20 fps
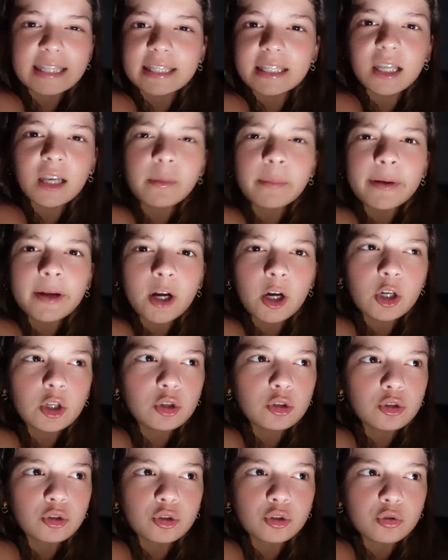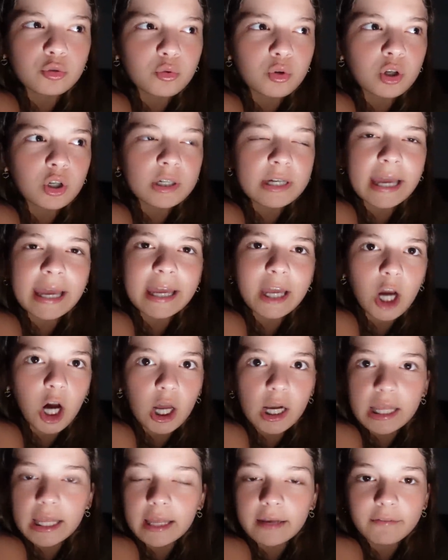It's going to be our usual
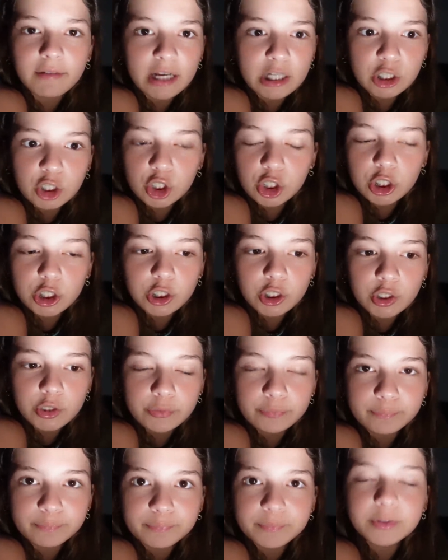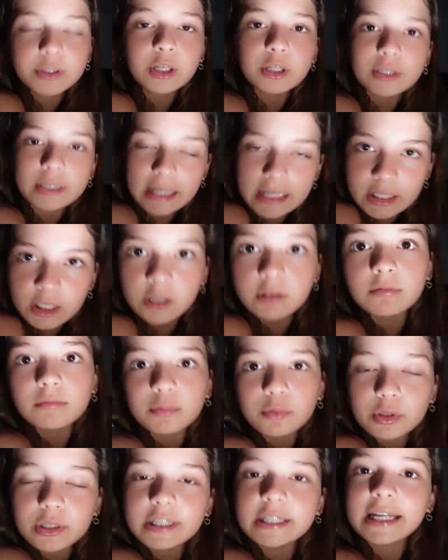chaotic adventures. Yeah. So stay tuned.
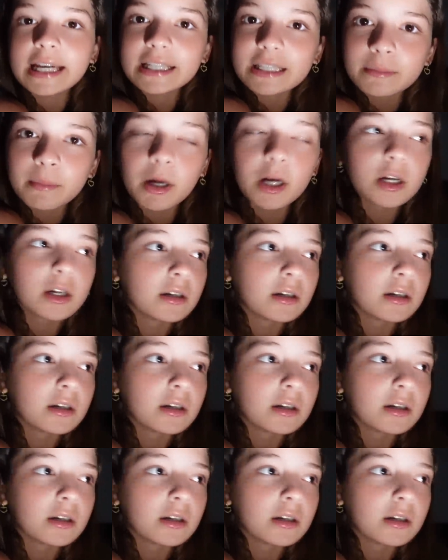We'll see you guys tomorrow.